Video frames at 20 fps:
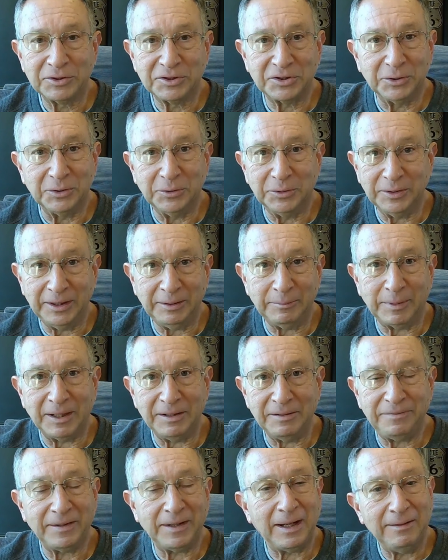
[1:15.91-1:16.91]
so in
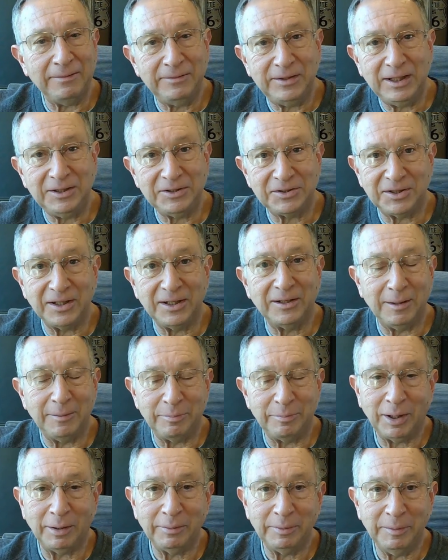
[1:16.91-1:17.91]
my 5 days there, I
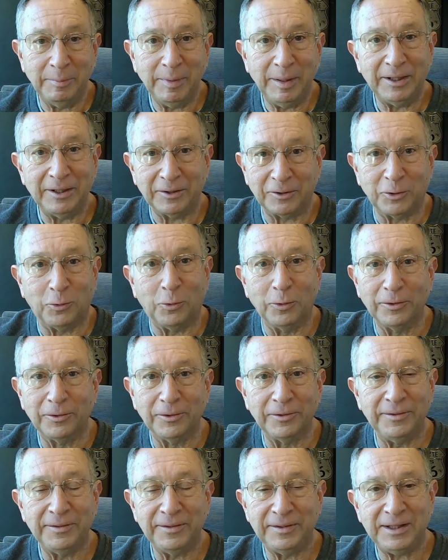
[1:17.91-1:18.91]
probably met a
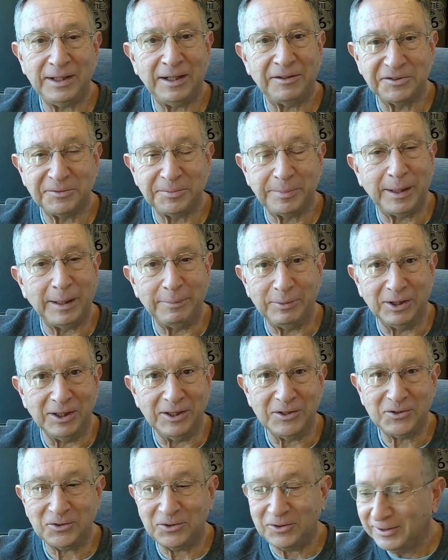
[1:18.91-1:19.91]
quarter of the town's
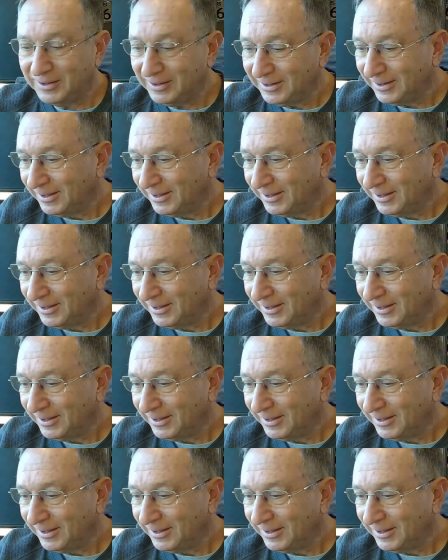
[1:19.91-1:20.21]
population.